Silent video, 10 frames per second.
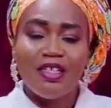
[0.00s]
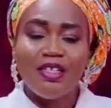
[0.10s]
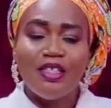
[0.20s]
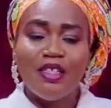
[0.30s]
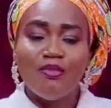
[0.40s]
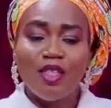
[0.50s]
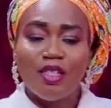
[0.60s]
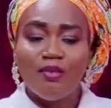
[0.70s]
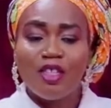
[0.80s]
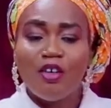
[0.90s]

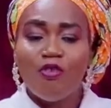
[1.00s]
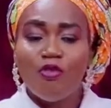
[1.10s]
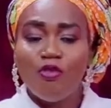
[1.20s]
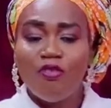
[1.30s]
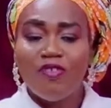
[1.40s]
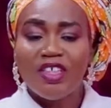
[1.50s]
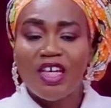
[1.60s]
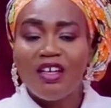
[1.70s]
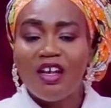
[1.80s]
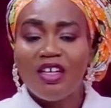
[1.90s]
Symptoms include
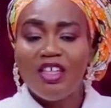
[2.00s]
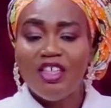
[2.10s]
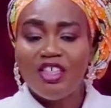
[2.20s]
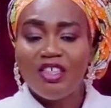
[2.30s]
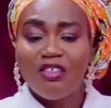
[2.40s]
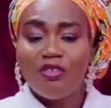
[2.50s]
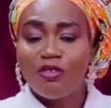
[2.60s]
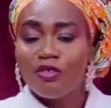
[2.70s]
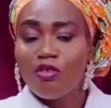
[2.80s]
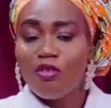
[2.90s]
vaginal itching or
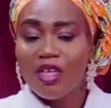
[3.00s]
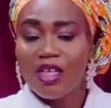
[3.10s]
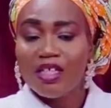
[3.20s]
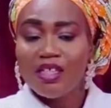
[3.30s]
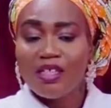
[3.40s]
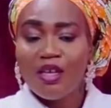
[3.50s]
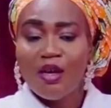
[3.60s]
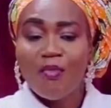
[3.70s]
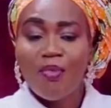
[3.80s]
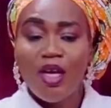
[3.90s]
soreness,
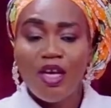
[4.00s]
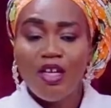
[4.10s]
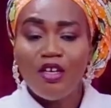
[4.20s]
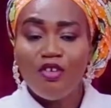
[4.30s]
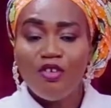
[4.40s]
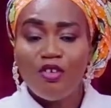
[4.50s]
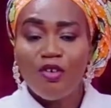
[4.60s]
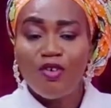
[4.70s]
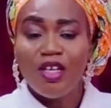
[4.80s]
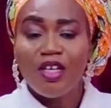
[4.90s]
pain
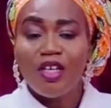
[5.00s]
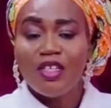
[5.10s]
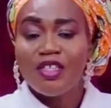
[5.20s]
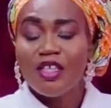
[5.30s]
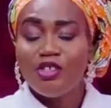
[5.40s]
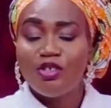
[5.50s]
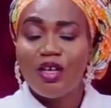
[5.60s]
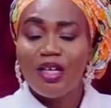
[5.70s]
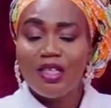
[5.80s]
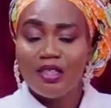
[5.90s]
during
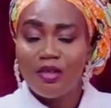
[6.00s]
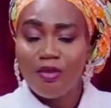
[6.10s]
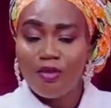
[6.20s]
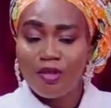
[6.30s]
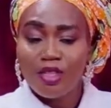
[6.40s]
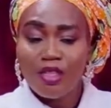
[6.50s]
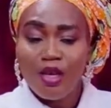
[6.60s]
sexual intercourse,